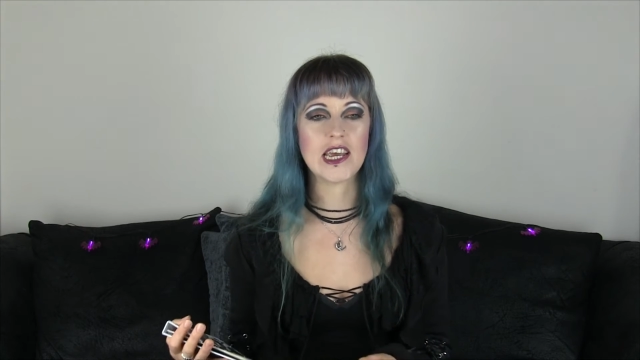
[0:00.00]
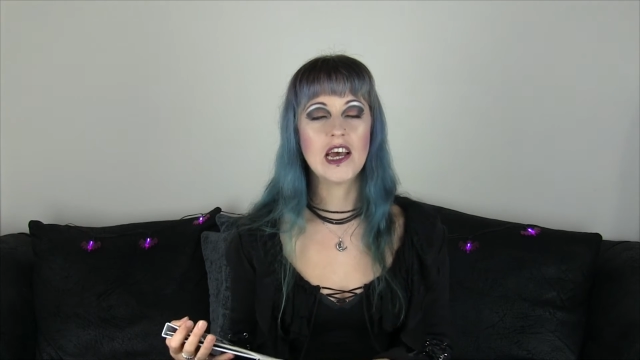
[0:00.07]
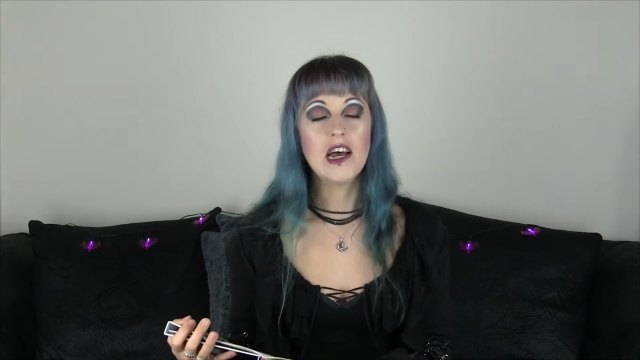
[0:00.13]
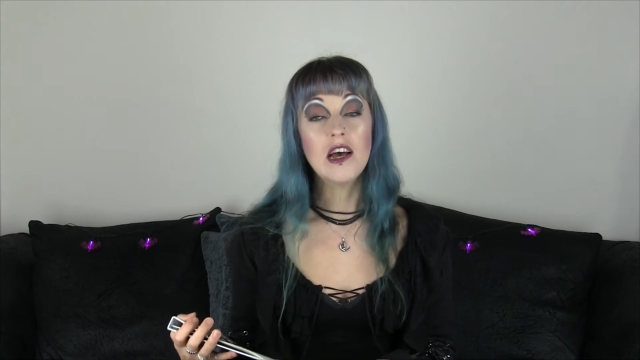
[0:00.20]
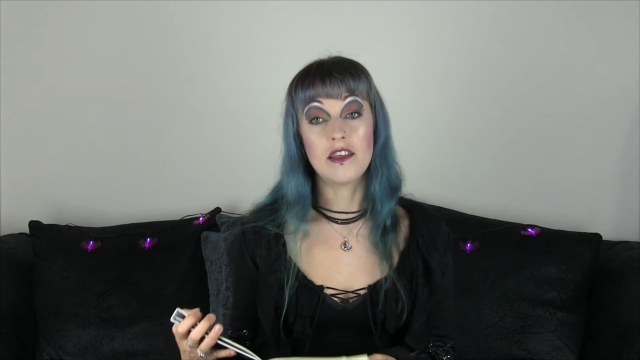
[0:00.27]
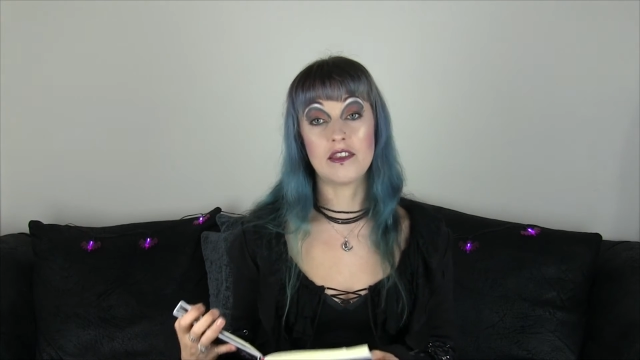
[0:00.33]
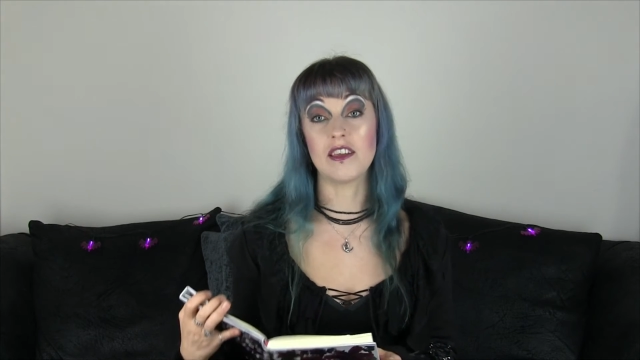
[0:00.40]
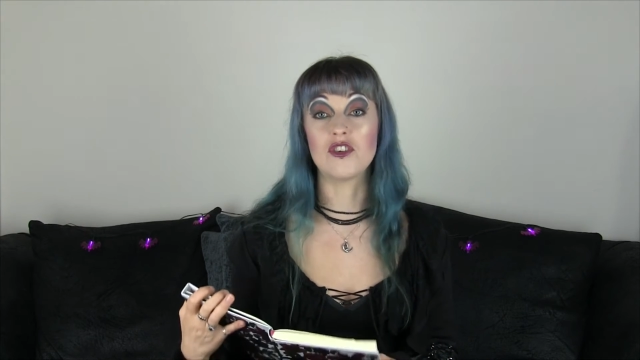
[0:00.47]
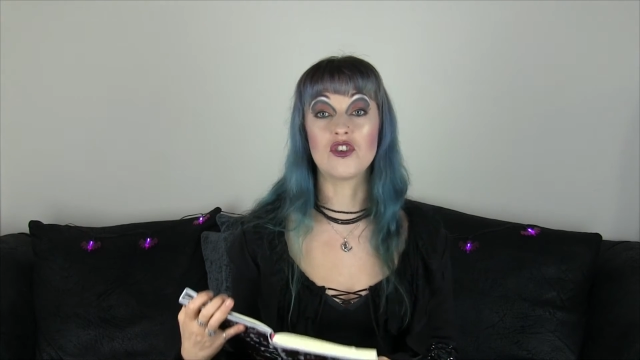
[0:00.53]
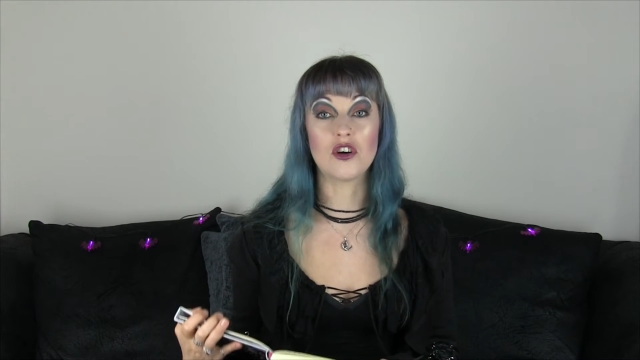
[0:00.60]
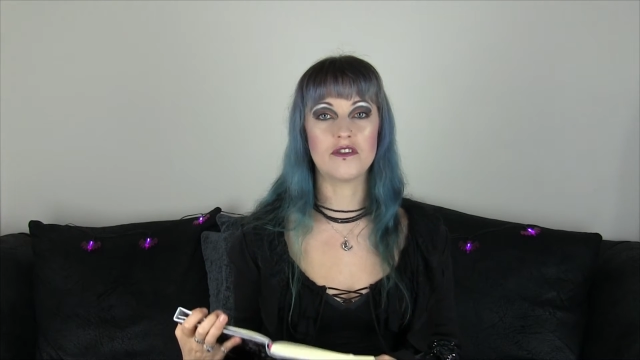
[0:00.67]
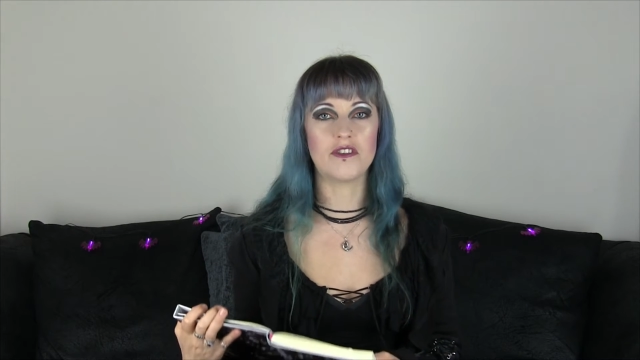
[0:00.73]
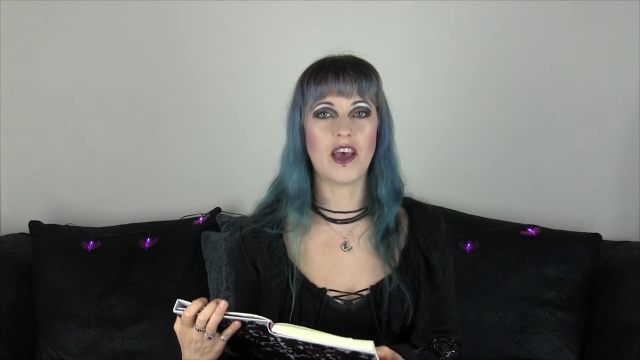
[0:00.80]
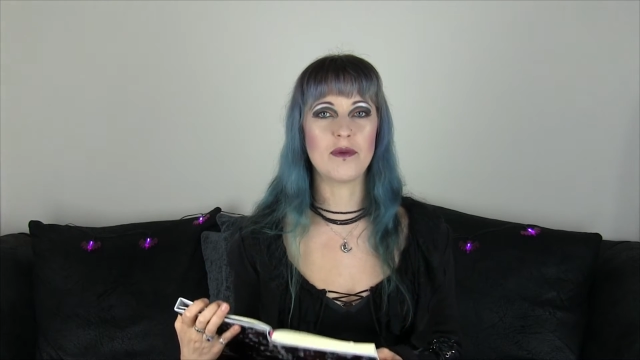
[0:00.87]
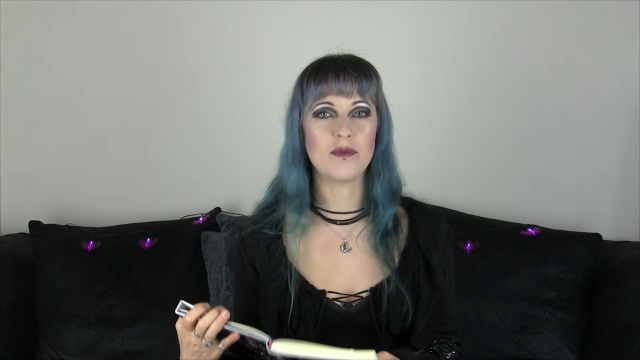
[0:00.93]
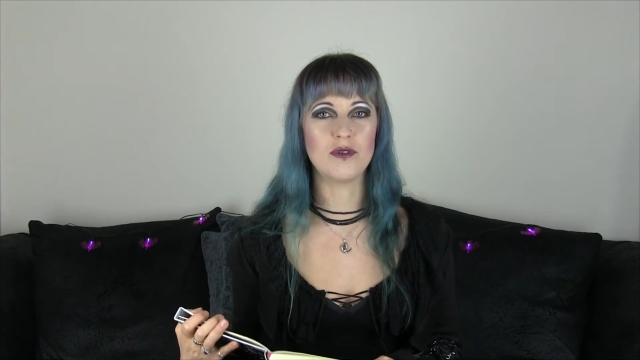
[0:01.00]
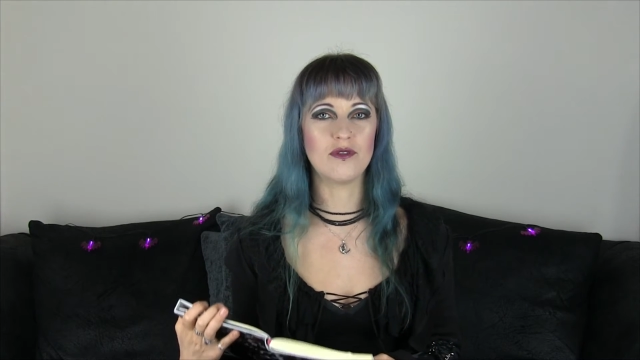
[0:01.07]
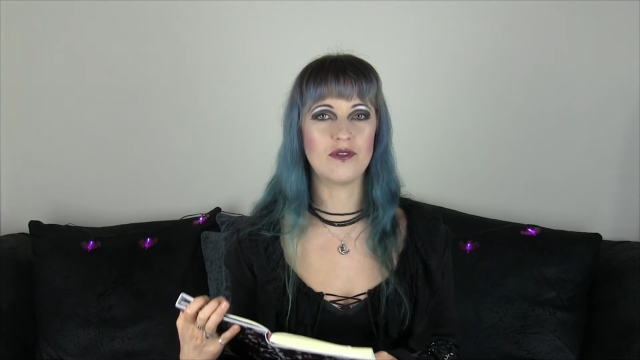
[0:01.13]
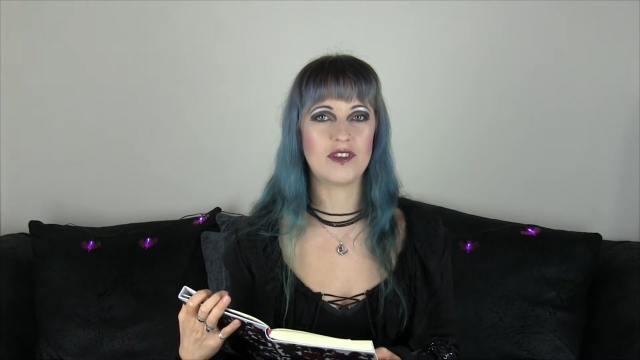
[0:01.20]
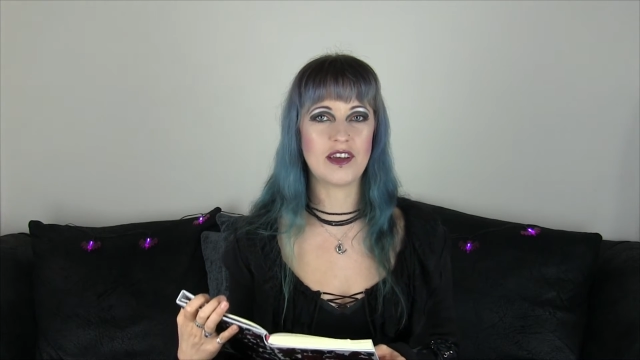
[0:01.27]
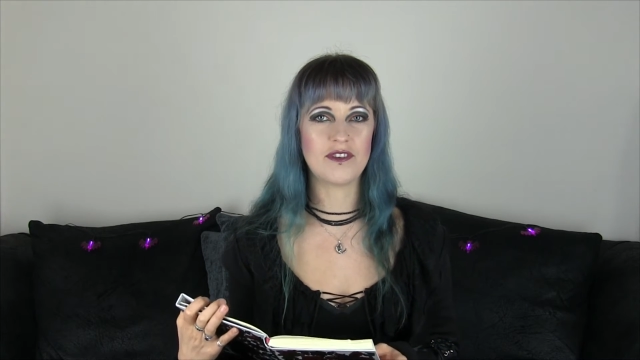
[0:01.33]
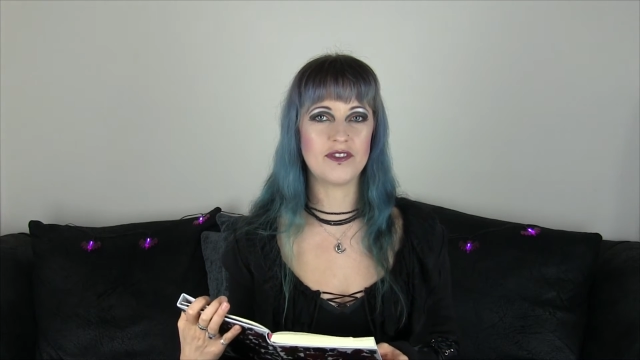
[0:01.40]
I think toffee
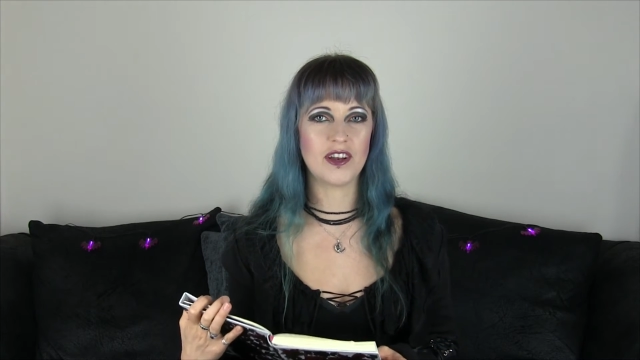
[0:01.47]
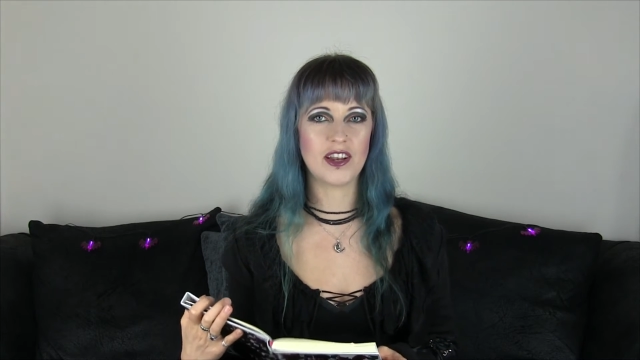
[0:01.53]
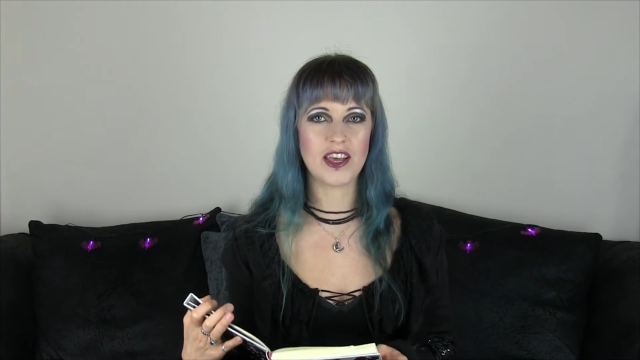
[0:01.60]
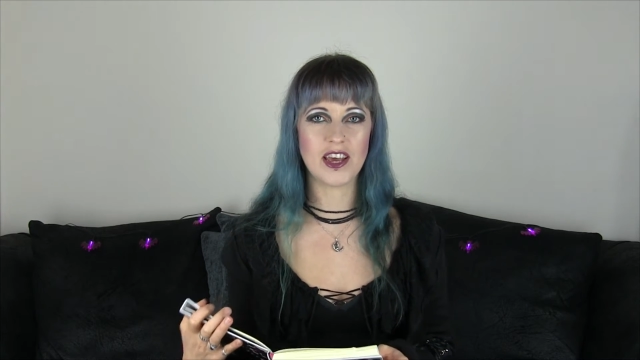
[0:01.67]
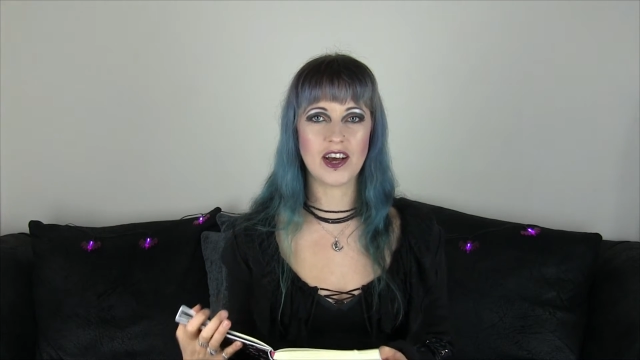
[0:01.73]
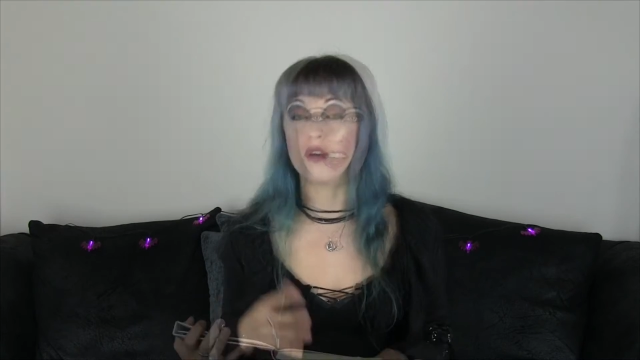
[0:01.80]
apples, definitely.